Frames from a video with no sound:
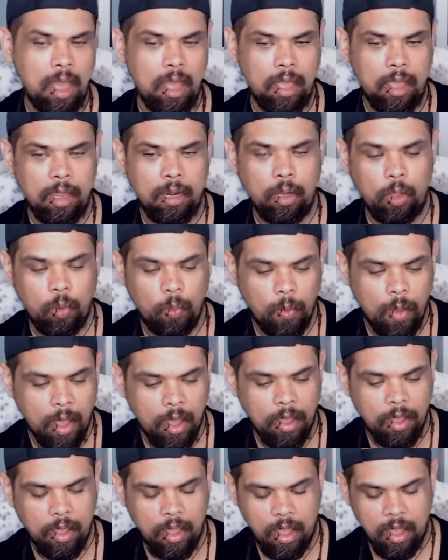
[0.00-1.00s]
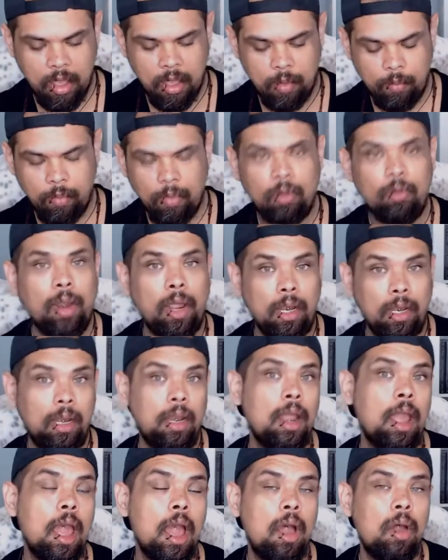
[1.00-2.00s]
and who I am right
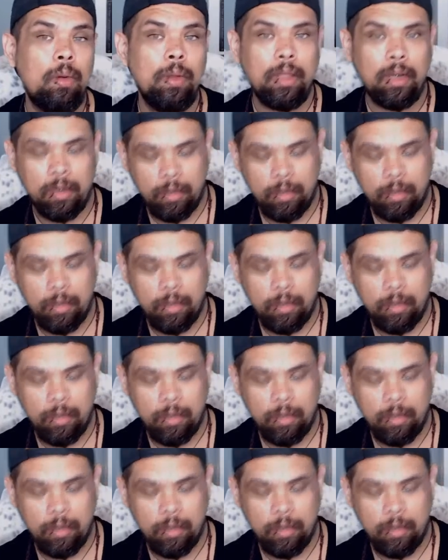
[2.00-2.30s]
now,